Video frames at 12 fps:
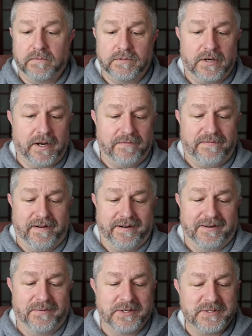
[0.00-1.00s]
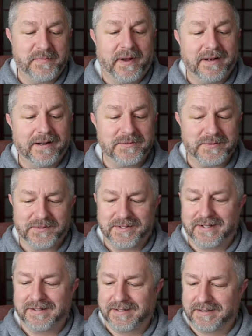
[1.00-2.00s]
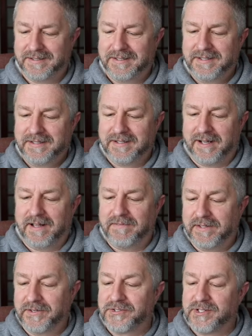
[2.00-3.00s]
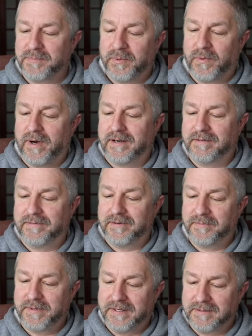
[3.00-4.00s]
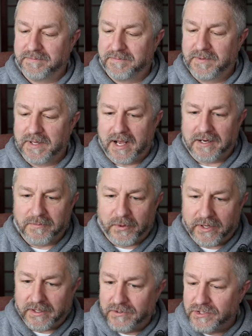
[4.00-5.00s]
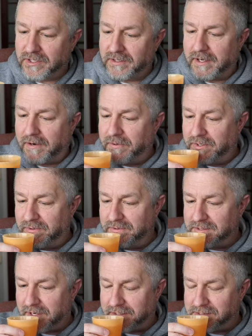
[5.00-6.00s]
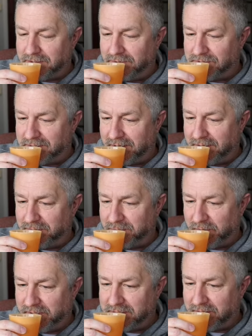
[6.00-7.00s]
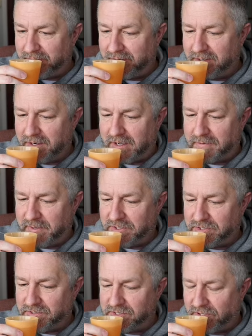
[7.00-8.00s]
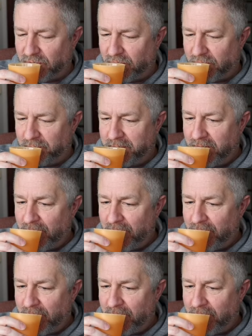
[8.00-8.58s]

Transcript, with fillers: trying to figure out which button I'm supposed to click. I'll have a little sip of water for a minute. Uh, good morning, Eugene. How are you? I see you saying good morning down there. Automation Secure Home.